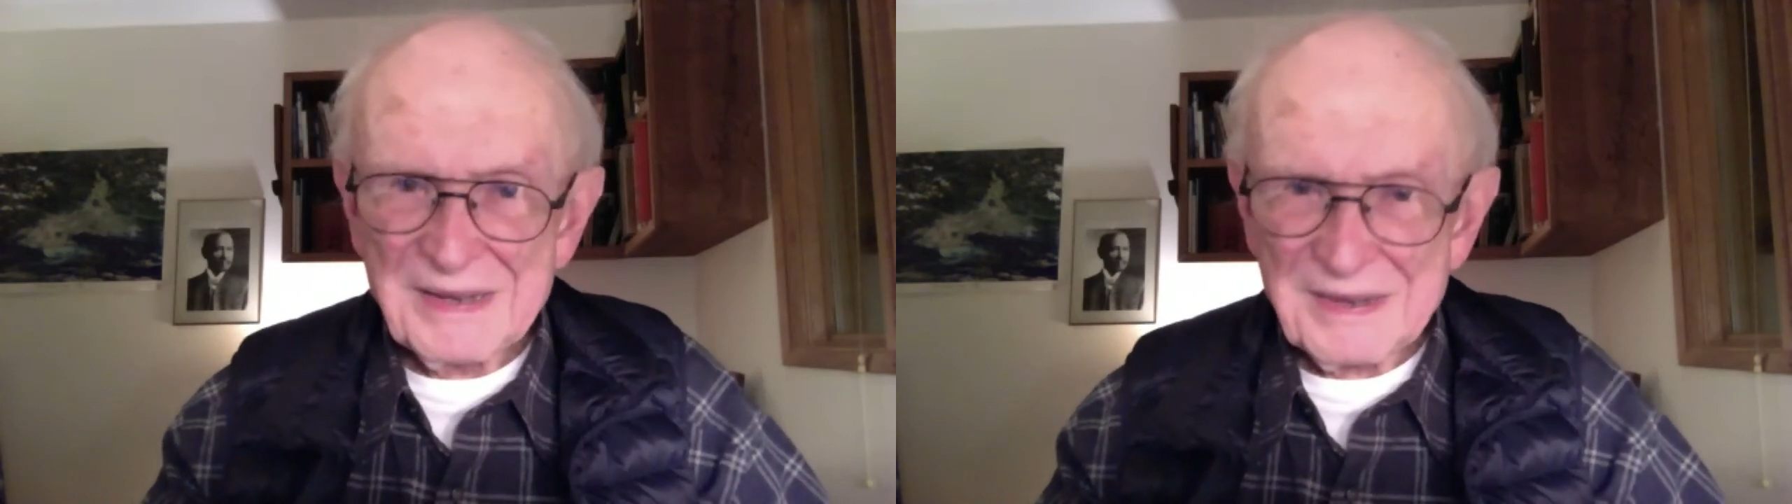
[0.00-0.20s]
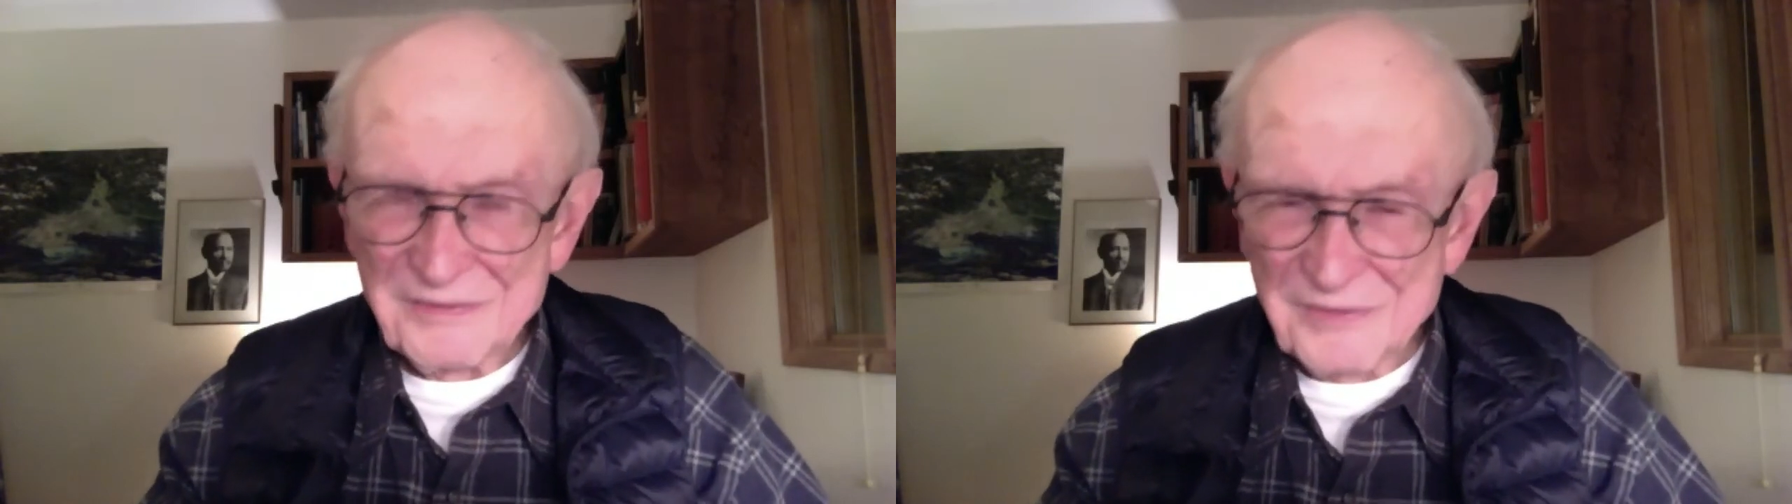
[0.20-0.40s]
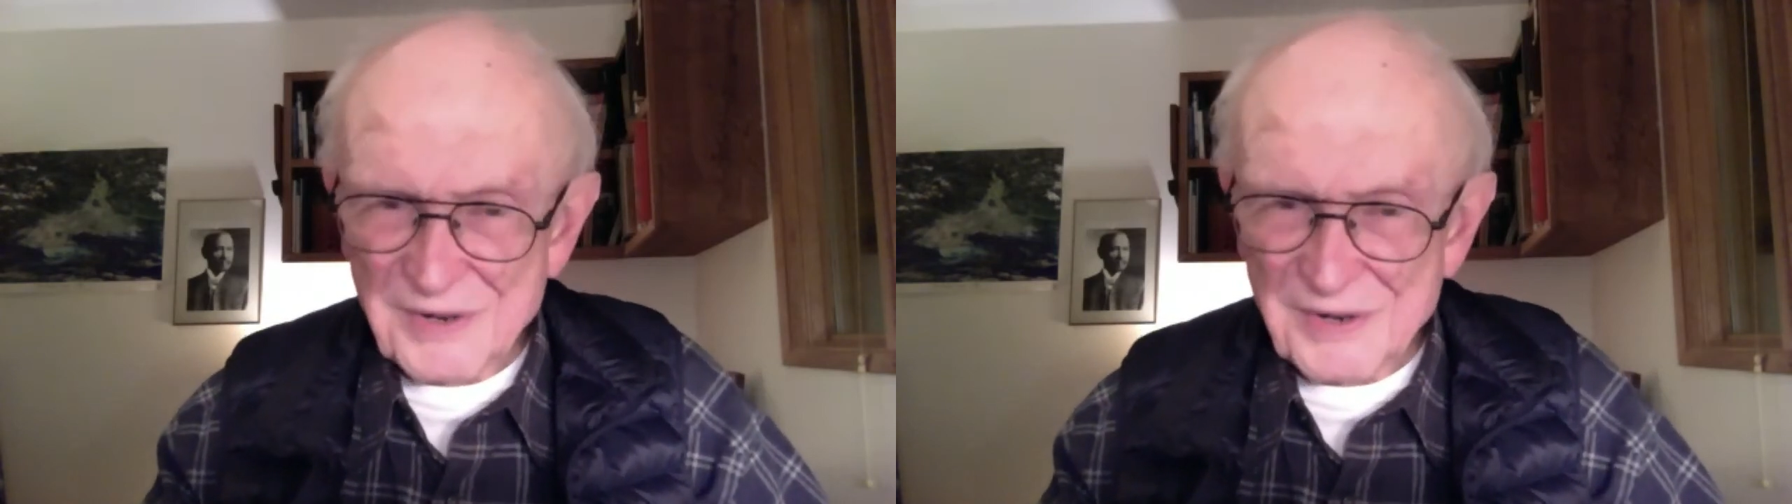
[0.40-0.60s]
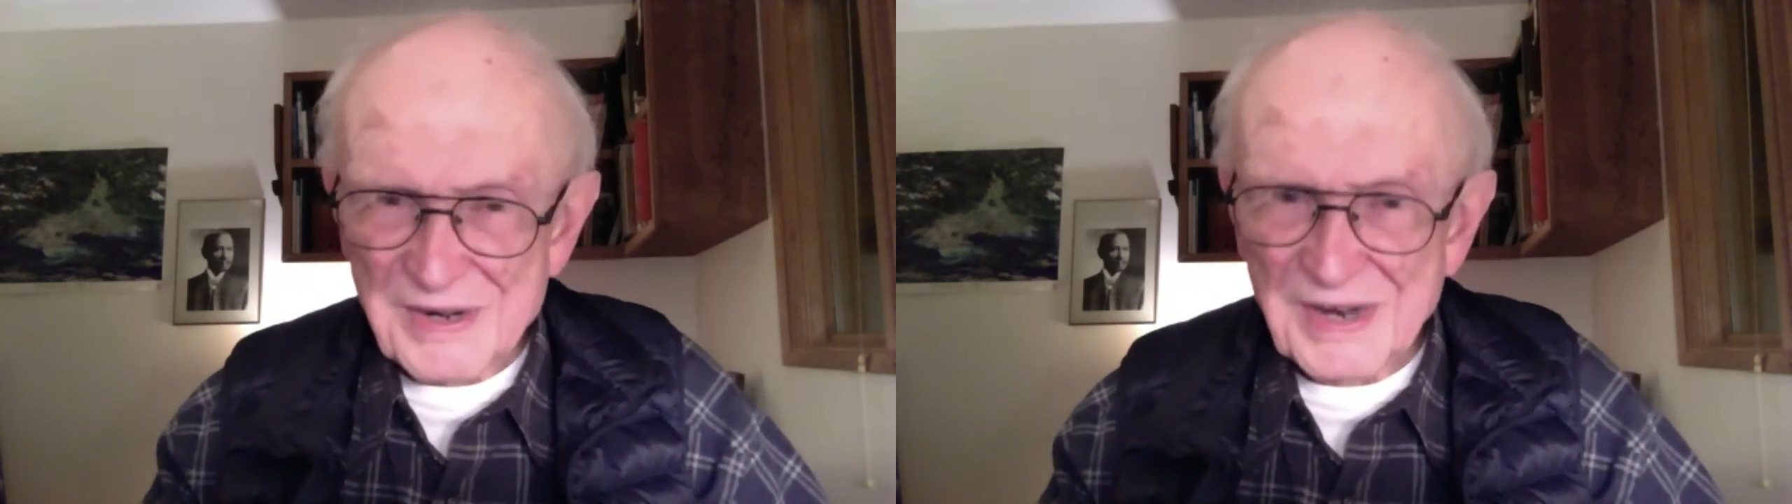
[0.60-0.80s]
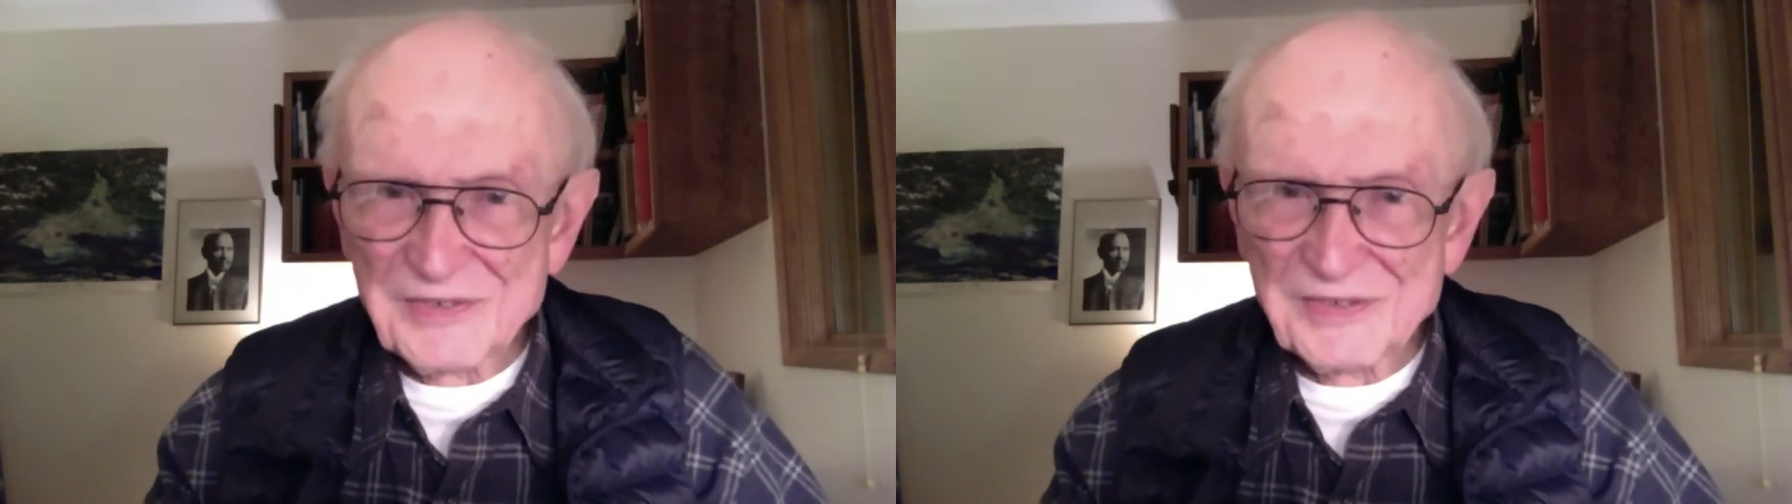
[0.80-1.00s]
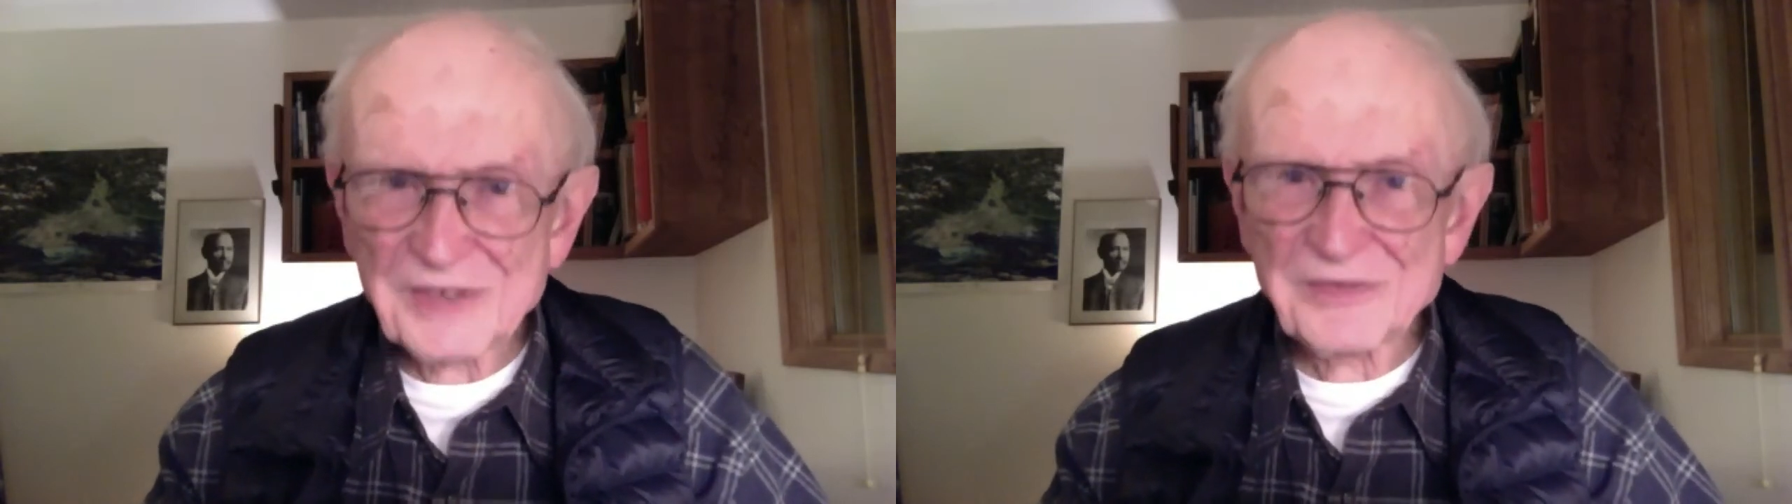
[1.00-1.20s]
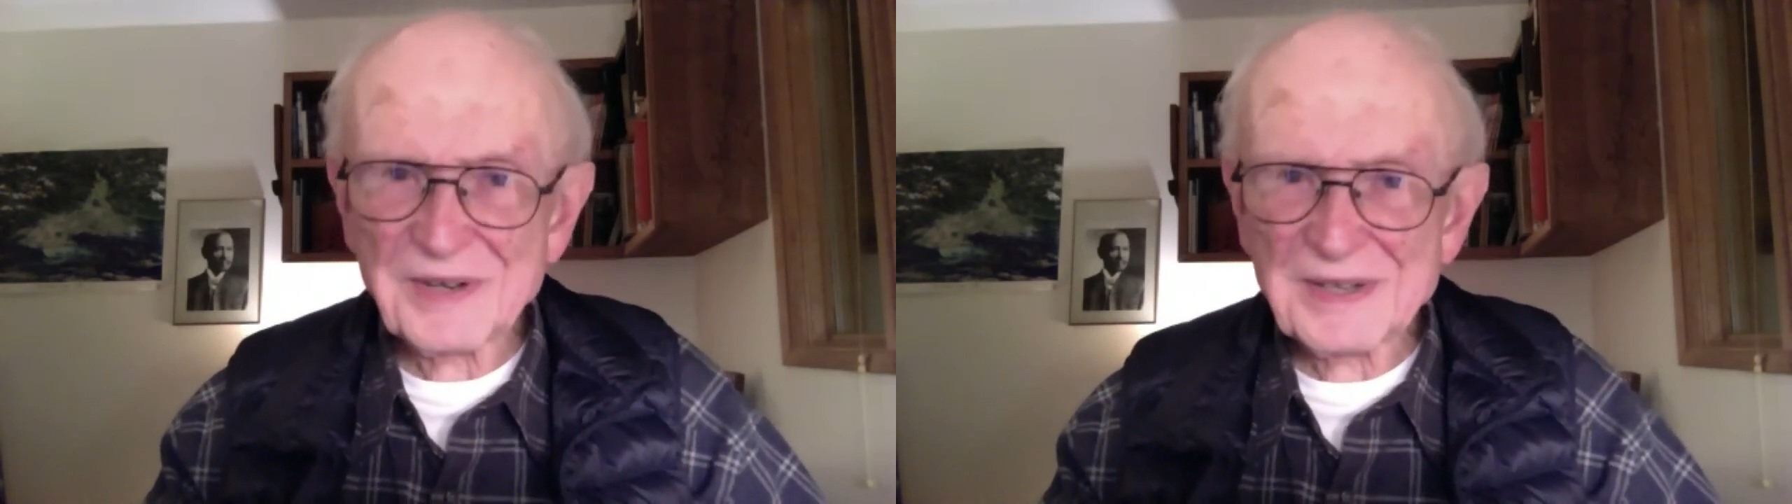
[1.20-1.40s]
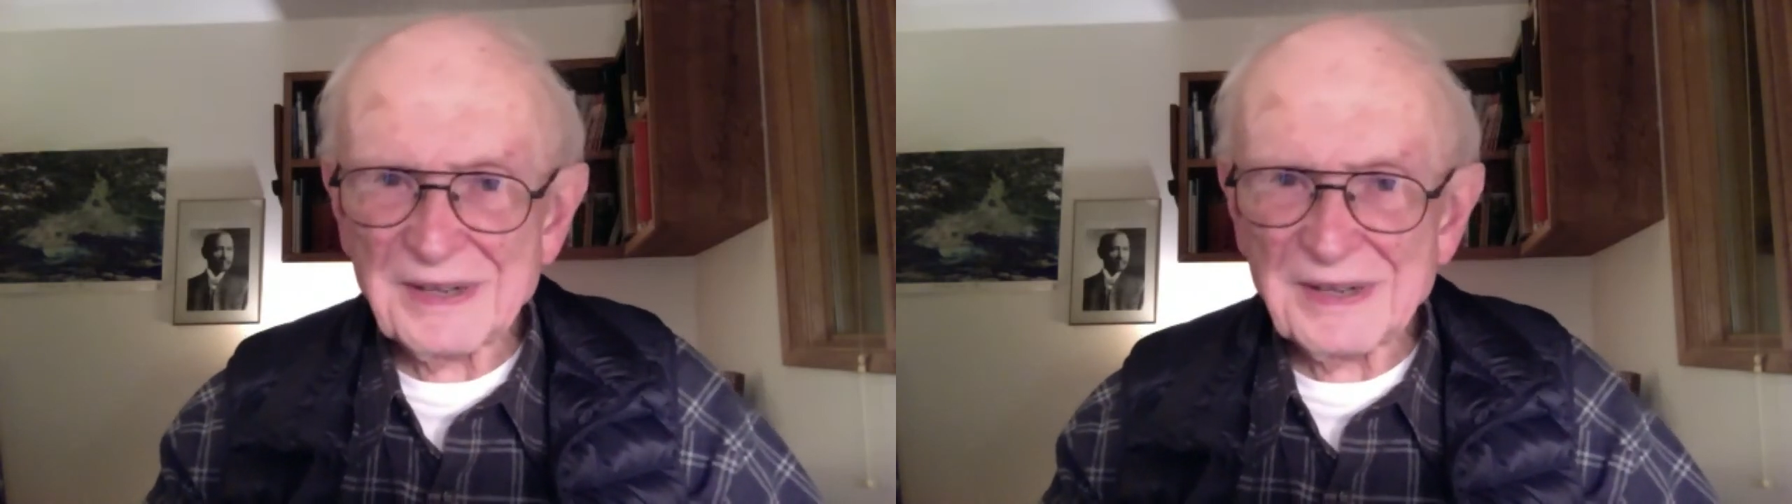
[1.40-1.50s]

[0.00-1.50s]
a very nice district